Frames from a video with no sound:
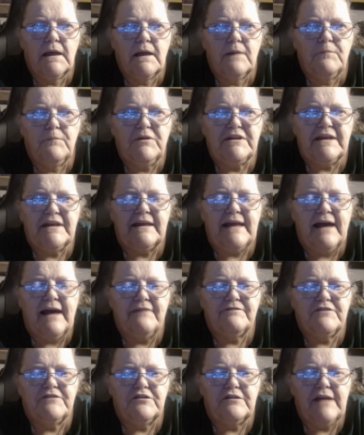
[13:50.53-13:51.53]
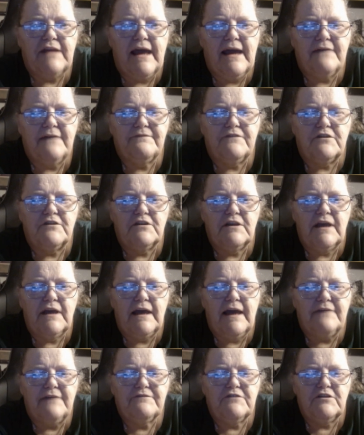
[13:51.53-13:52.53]
But then after that,
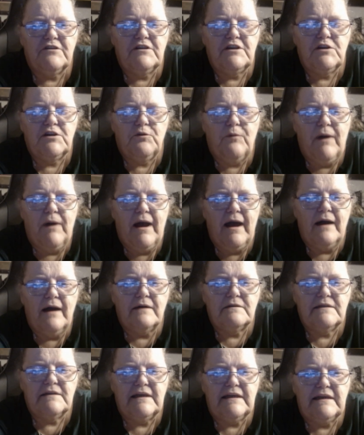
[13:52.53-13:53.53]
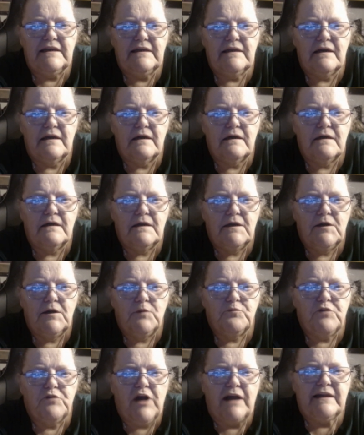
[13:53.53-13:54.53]
after a little while, they
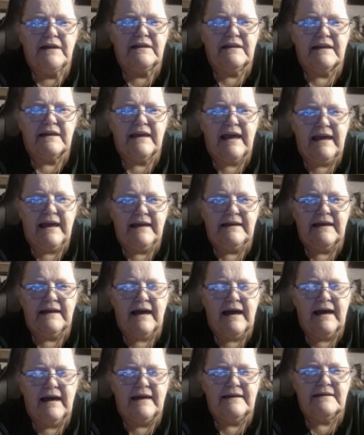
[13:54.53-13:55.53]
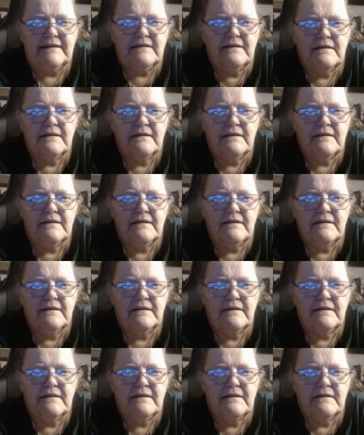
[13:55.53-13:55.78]
brought in the K9